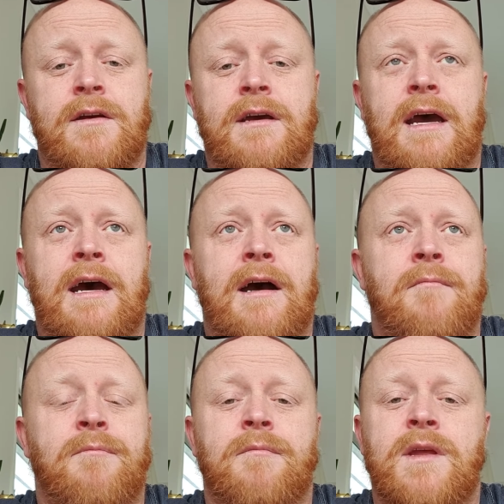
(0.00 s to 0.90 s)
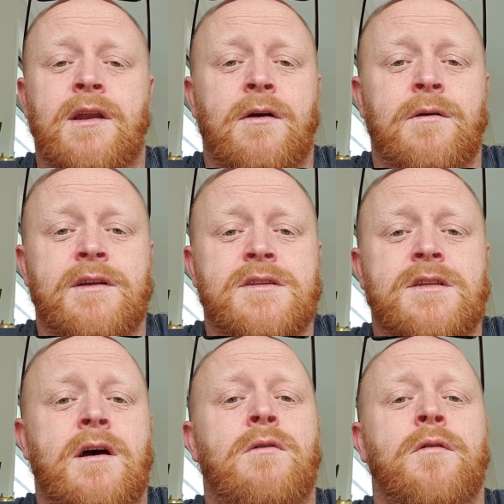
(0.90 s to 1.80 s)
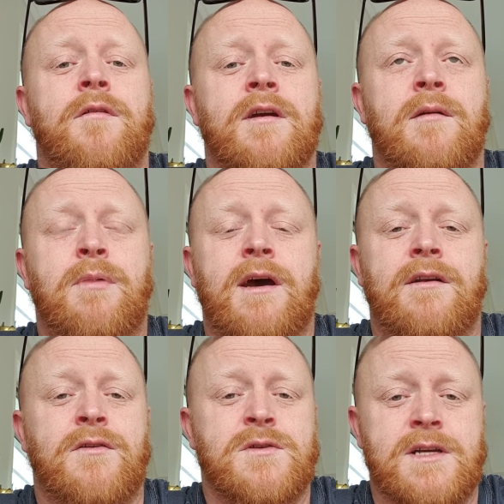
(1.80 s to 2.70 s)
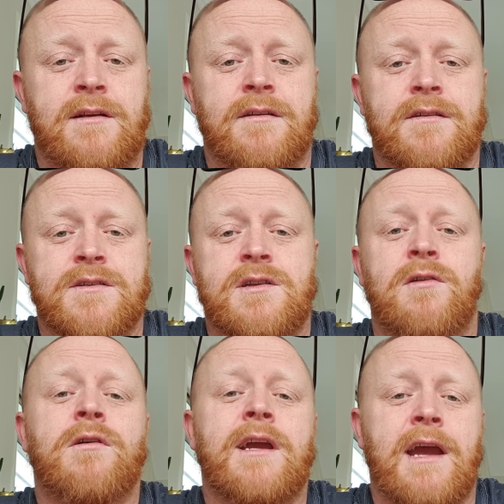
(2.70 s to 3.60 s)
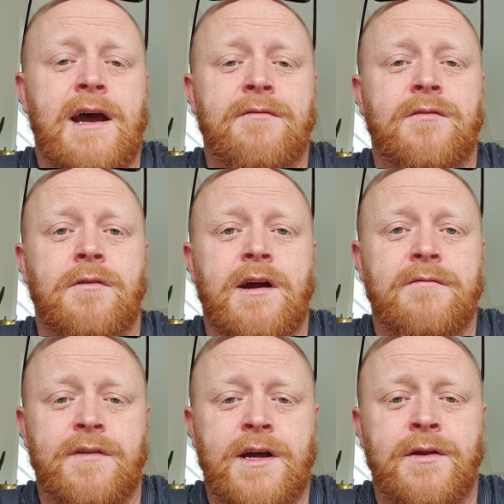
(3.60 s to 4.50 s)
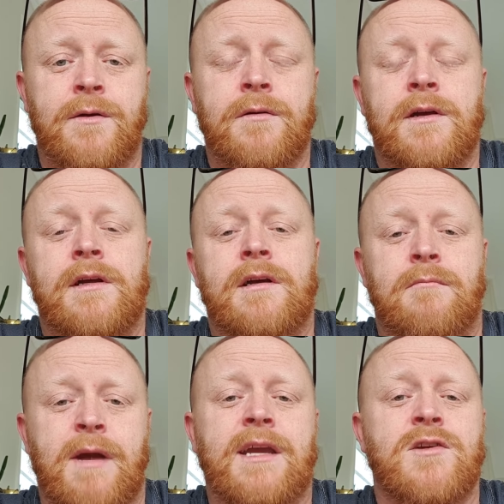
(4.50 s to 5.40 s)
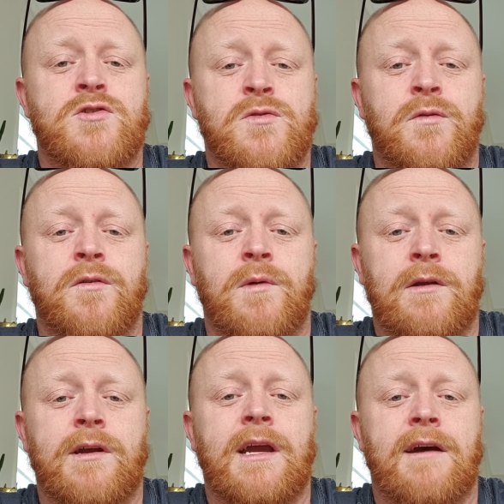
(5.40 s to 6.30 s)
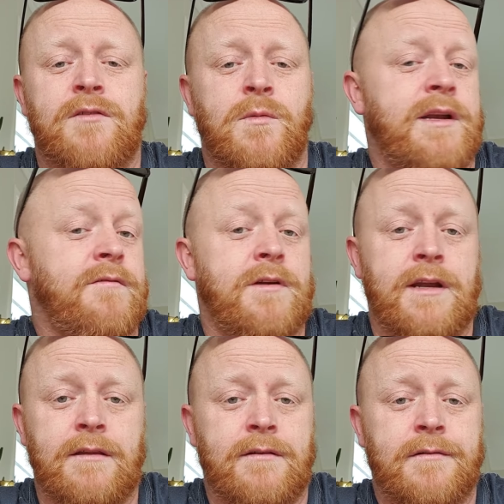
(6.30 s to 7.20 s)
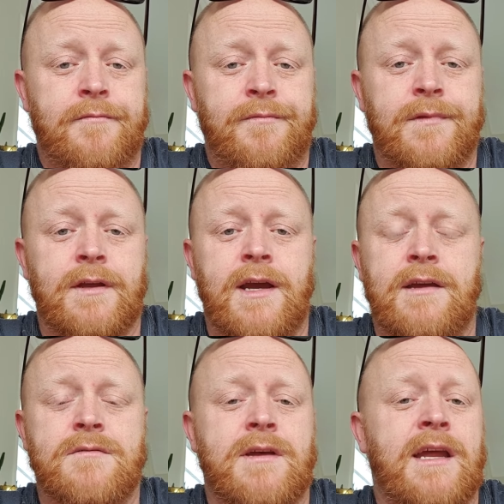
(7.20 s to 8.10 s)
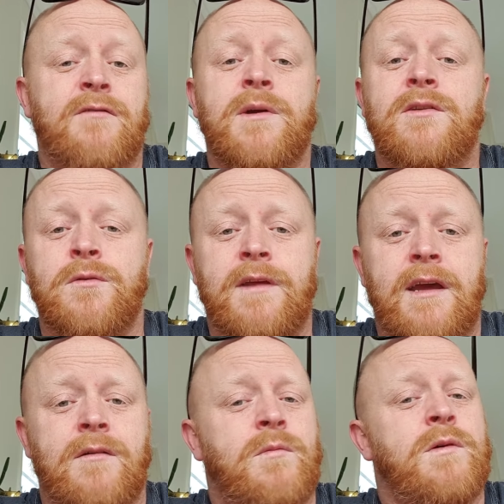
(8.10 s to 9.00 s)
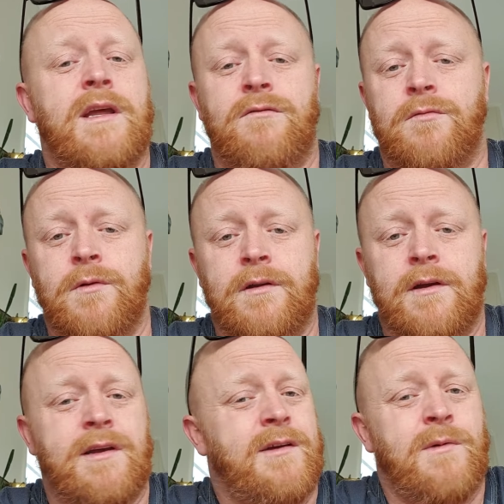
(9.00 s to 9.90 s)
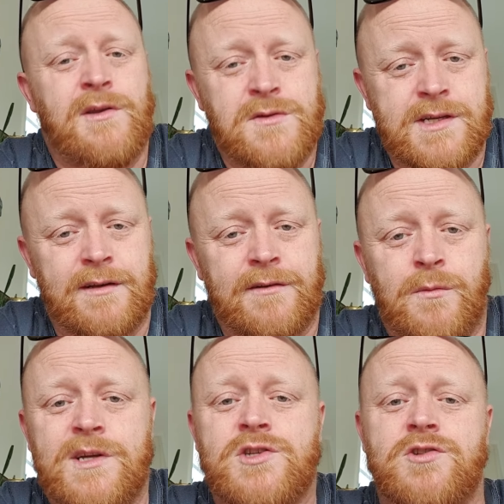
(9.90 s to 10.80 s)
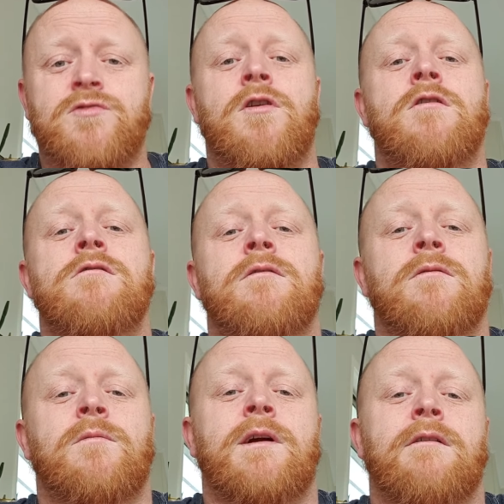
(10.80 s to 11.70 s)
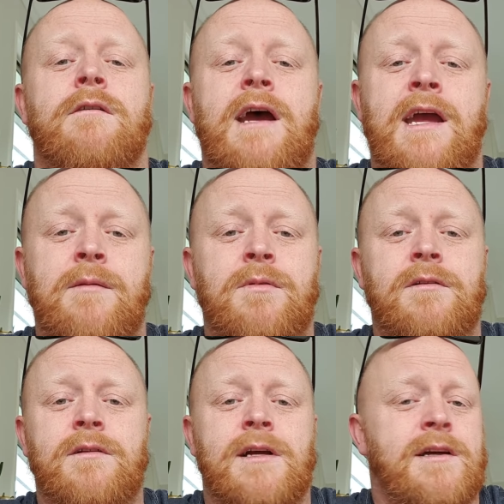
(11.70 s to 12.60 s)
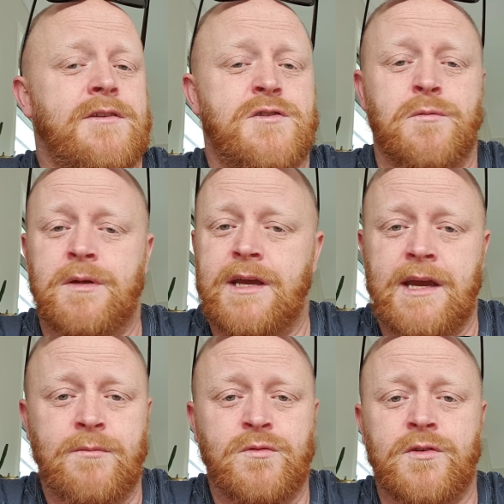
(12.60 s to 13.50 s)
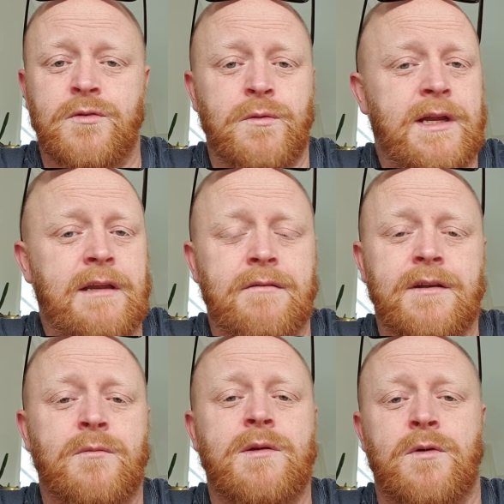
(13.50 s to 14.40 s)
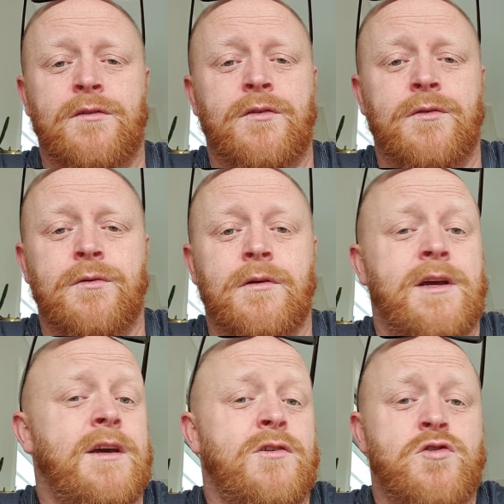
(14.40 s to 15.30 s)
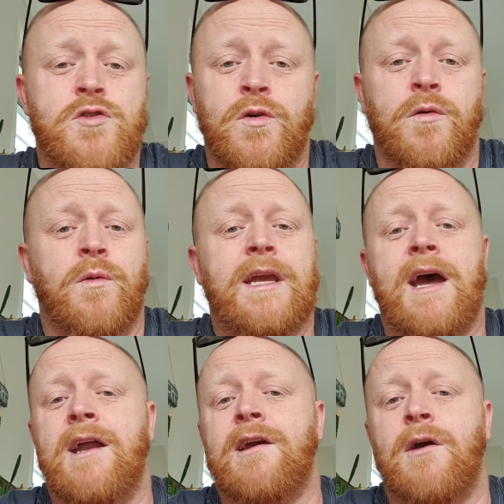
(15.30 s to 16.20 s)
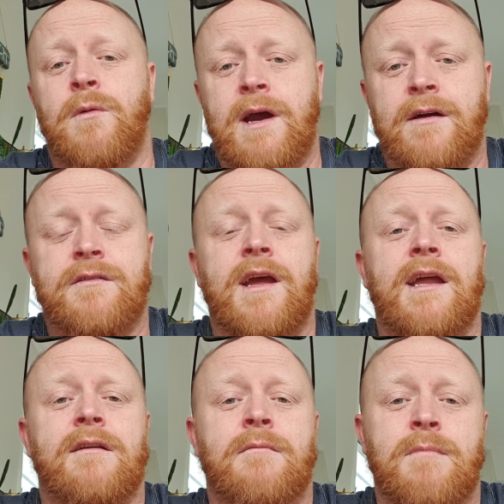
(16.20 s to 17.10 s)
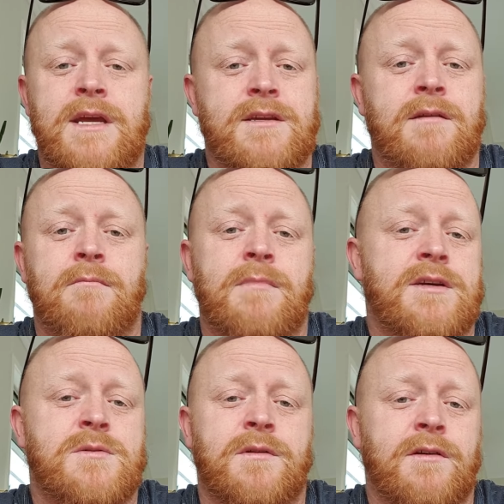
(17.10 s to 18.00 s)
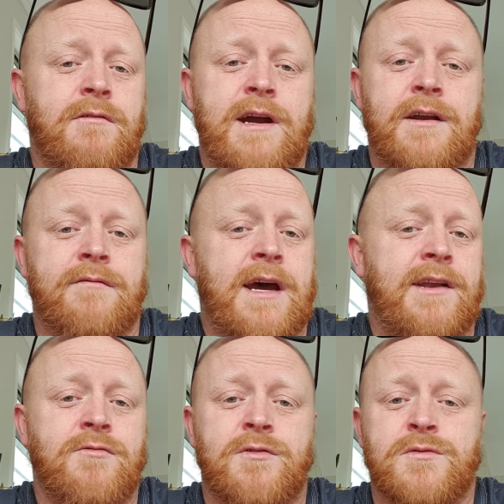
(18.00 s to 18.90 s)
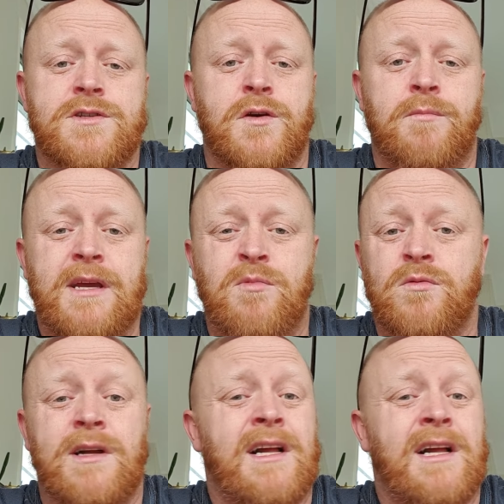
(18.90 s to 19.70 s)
It's the whole thing about New Zealand is looking after our whānau, making sure that we're looking after one of another. Okay? And if we do that, we'll get through it. We're New Zealand, we're strong, we're able to be able to do anything that we want to do. Sure, we can't go out and mix with a crowd of 100 or so people,